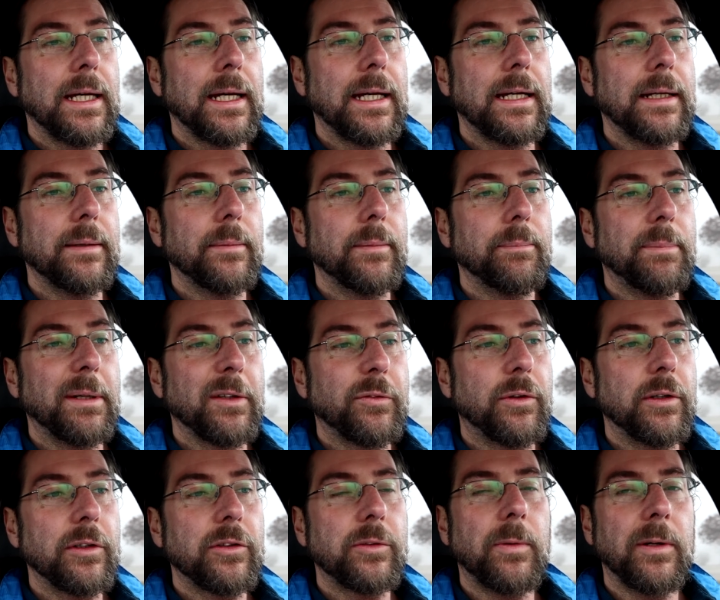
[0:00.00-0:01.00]
But
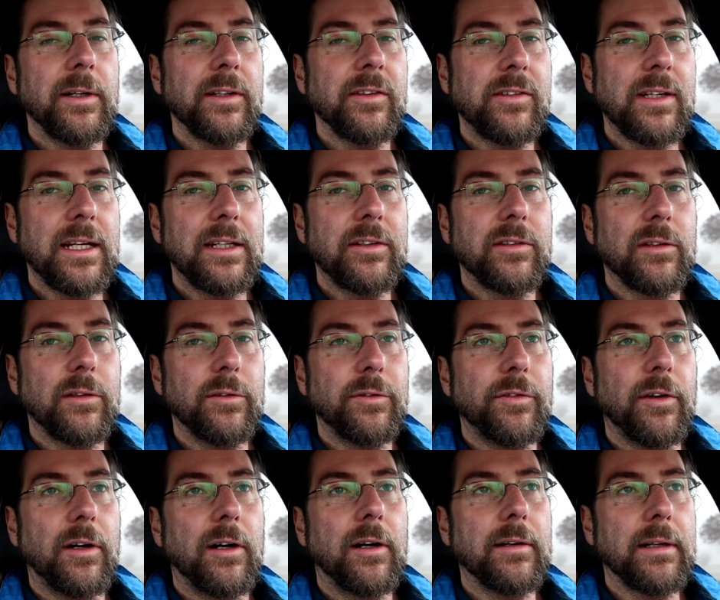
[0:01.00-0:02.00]
Volkswagen said so
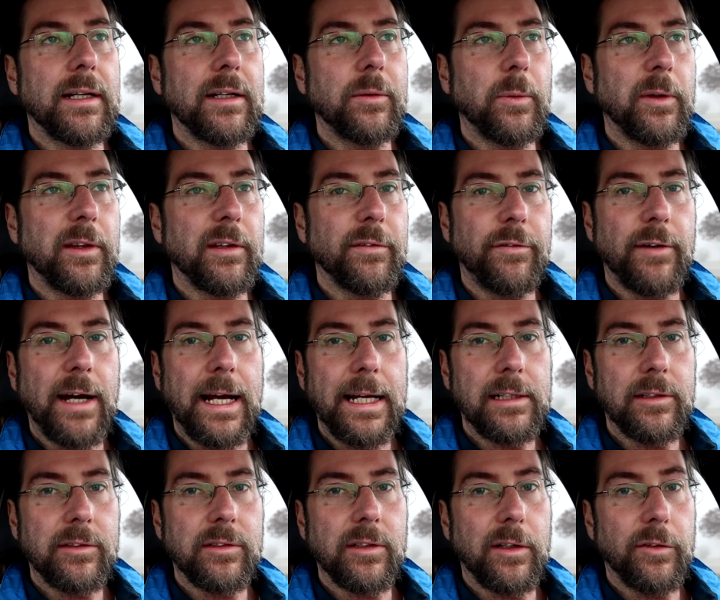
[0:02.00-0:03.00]
far that with the
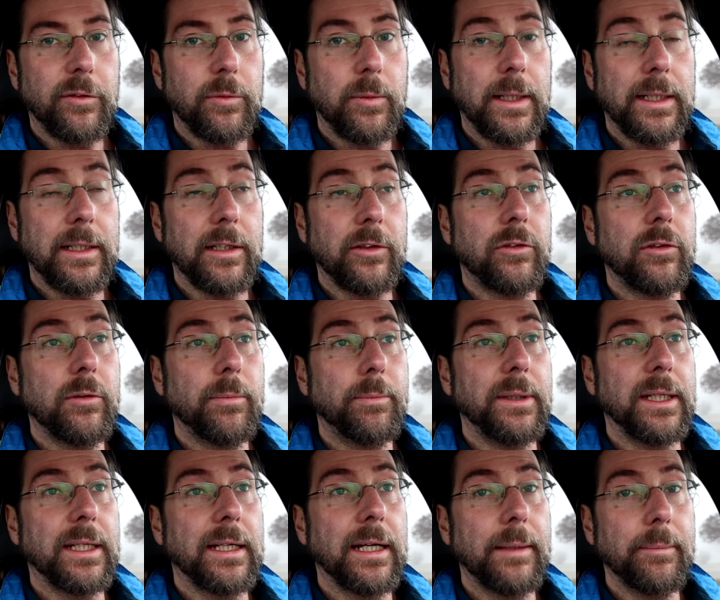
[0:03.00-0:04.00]
final software that should
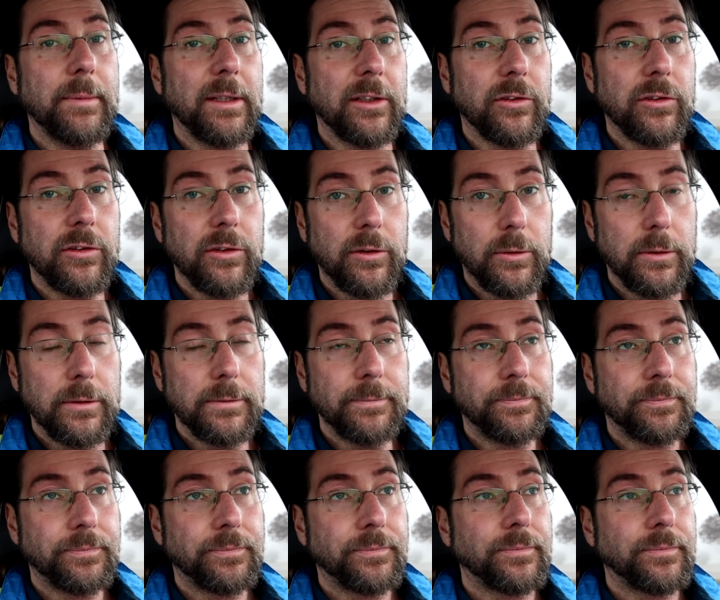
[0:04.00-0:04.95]
be coming soon